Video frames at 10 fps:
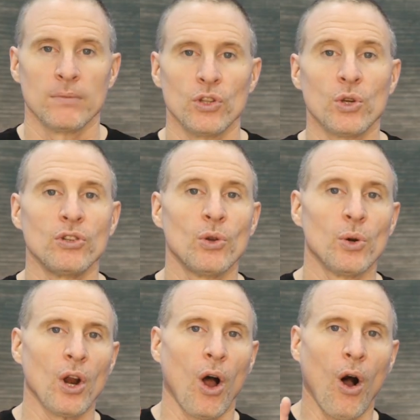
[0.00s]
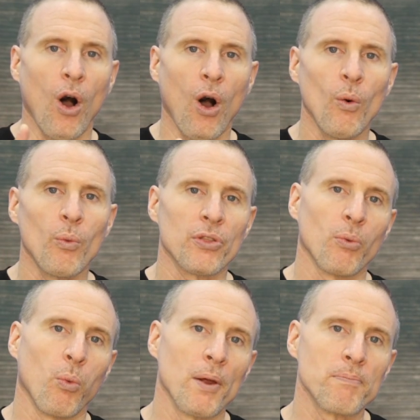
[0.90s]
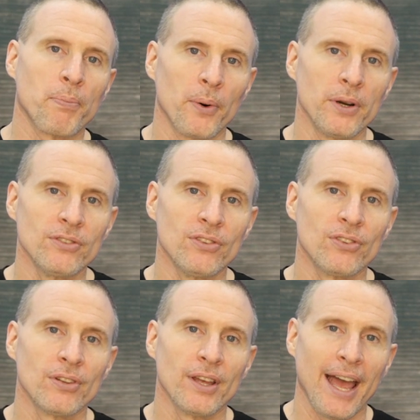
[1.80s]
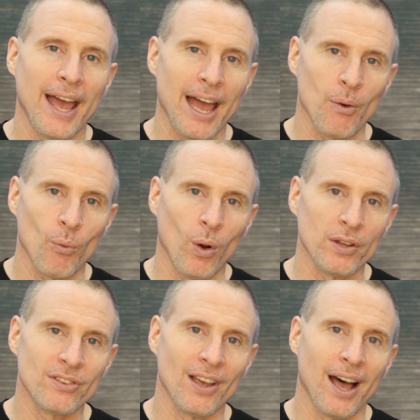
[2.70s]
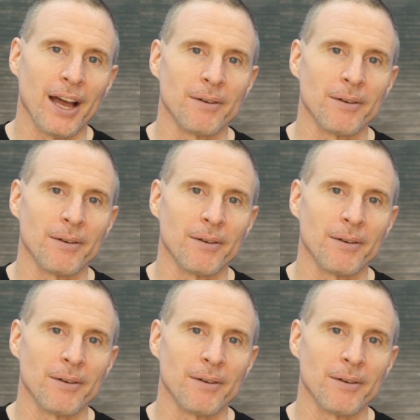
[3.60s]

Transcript: You can do it all with one print at one time.